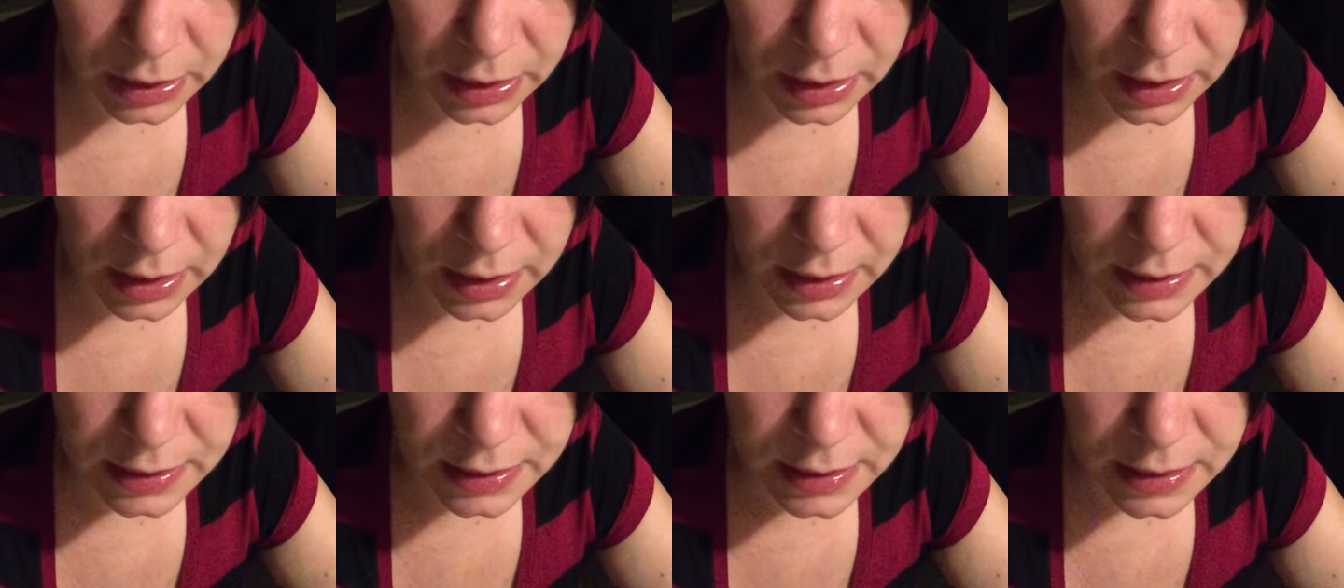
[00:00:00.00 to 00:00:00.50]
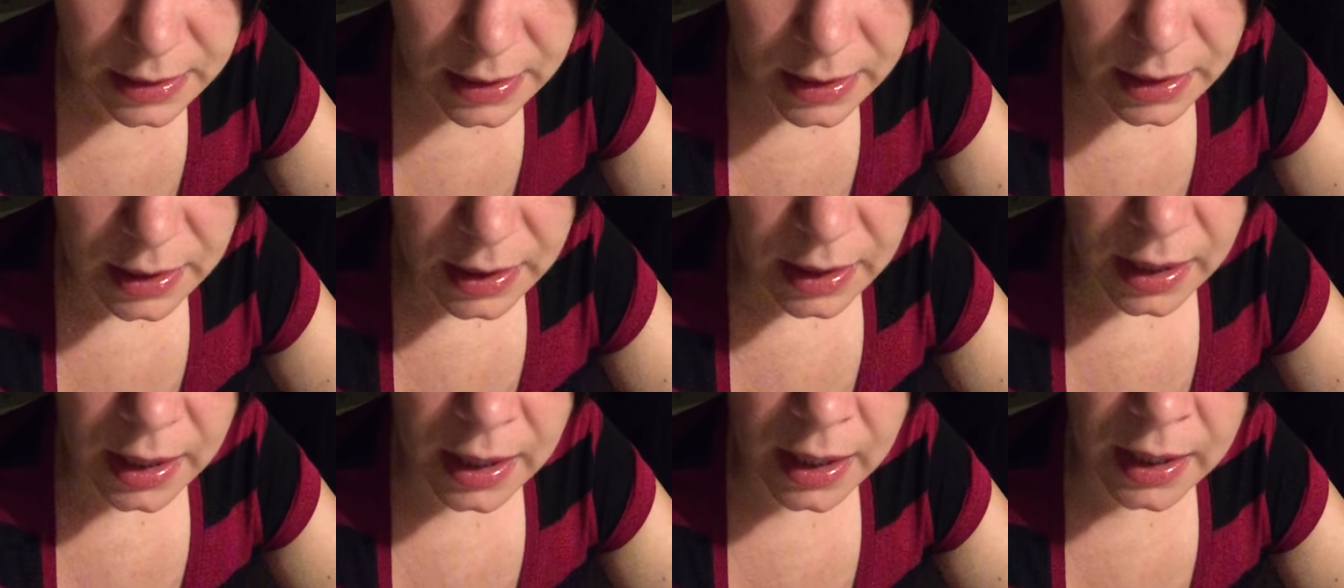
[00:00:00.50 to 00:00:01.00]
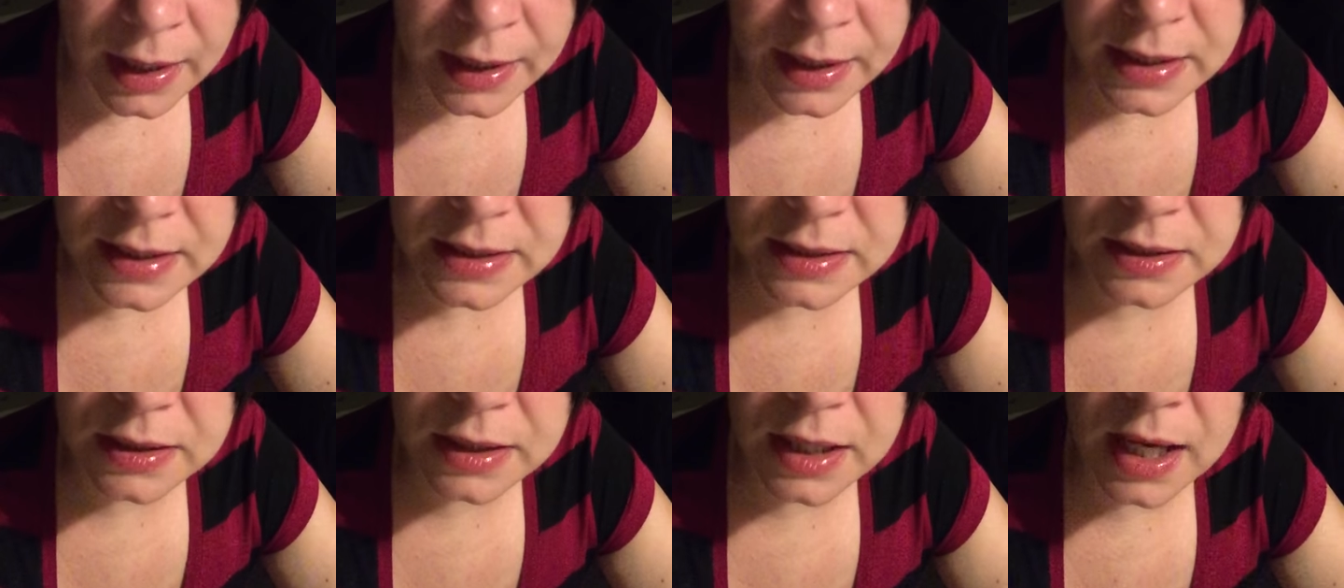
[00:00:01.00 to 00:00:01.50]
because uh,
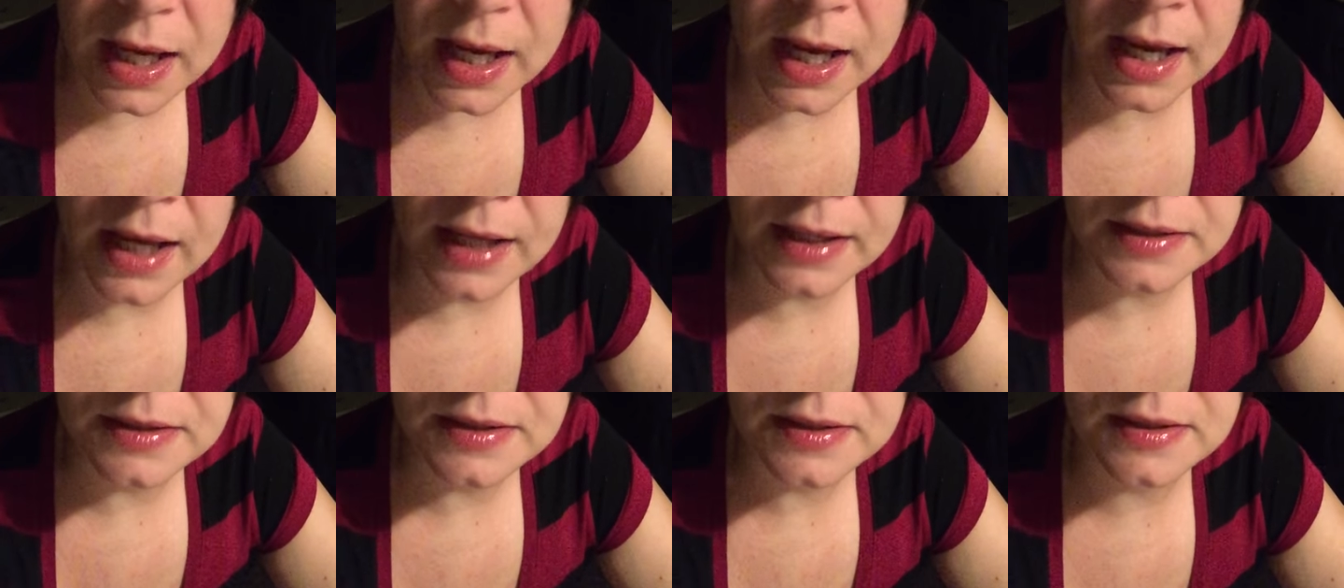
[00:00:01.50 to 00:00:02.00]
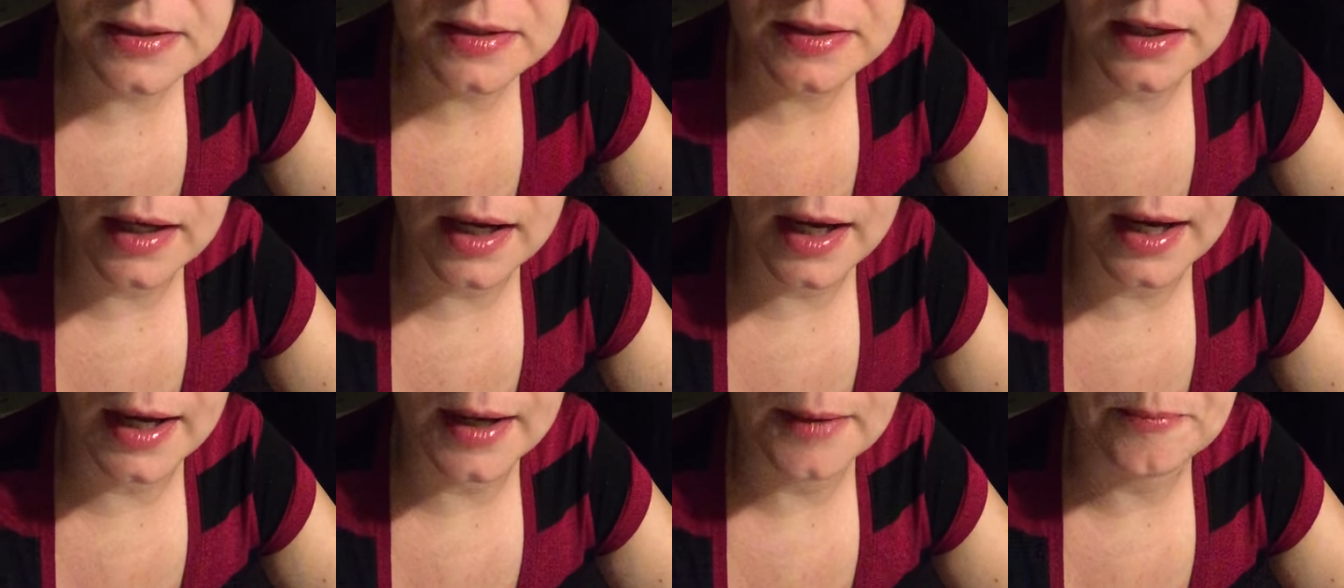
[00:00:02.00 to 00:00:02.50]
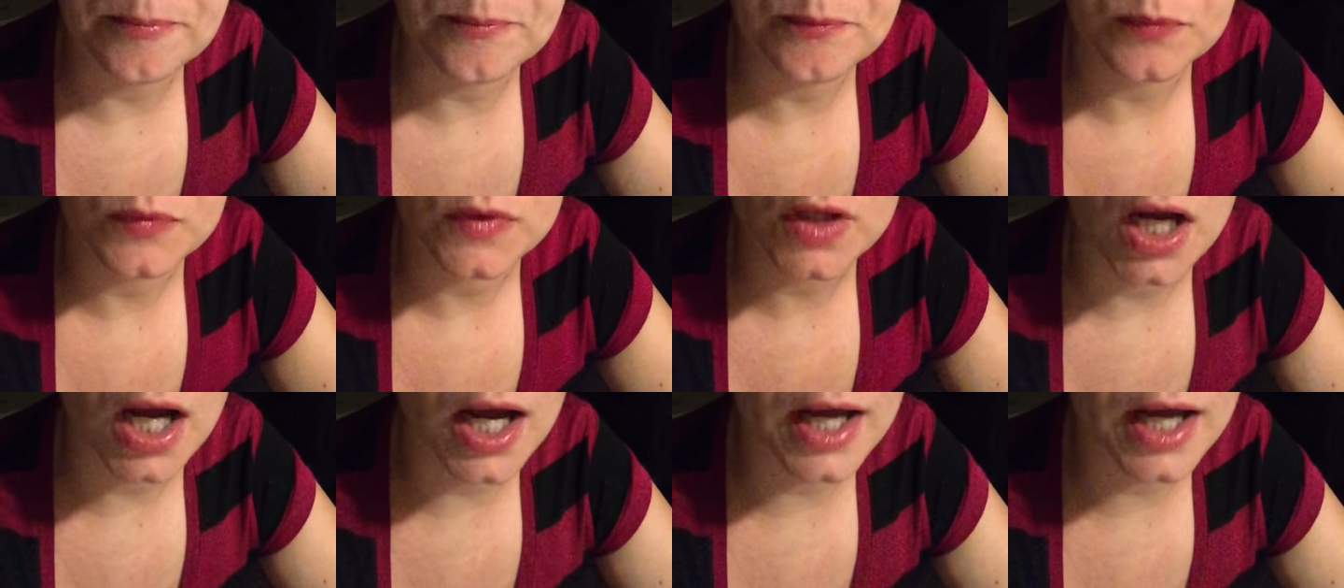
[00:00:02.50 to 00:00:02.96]
as as um,